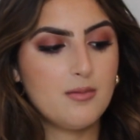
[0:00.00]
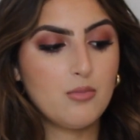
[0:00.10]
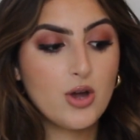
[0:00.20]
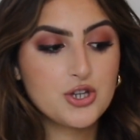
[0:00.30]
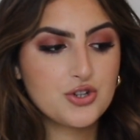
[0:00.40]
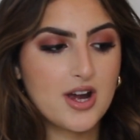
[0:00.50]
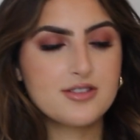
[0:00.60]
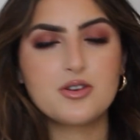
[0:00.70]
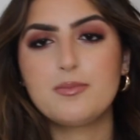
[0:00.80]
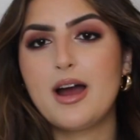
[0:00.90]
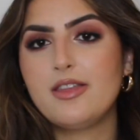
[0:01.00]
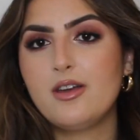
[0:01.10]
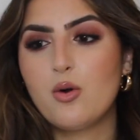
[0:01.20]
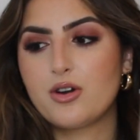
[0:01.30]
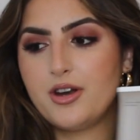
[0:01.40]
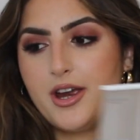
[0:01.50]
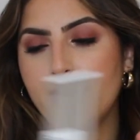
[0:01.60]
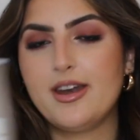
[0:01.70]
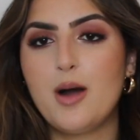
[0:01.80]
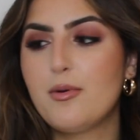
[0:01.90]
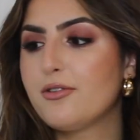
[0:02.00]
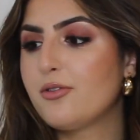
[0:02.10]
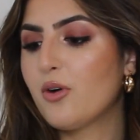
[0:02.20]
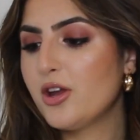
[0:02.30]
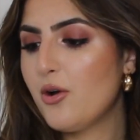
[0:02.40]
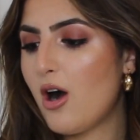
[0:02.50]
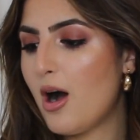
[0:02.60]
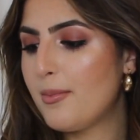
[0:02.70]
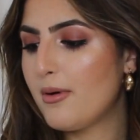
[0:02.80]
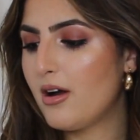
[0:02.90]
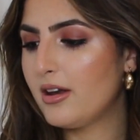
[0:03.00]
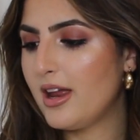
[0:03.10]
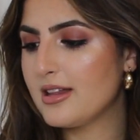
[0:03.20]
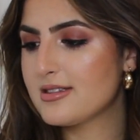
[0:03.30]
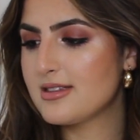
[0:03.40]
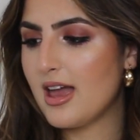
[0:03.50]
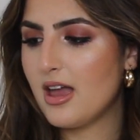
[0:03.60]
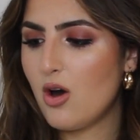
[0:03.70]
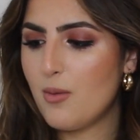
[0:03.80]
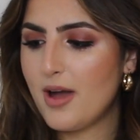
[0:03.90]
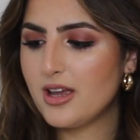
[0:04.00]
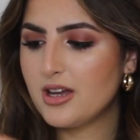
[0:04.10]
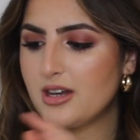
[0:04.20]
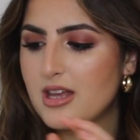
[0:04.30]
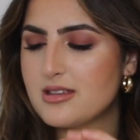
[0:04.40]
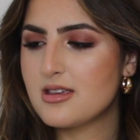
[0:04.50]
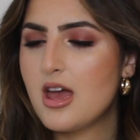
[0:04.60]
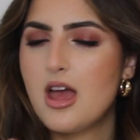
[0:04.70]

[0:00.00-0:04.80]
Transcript: Moisturizer by The Ordinary. Now, before you hop on and say, oh my goodness,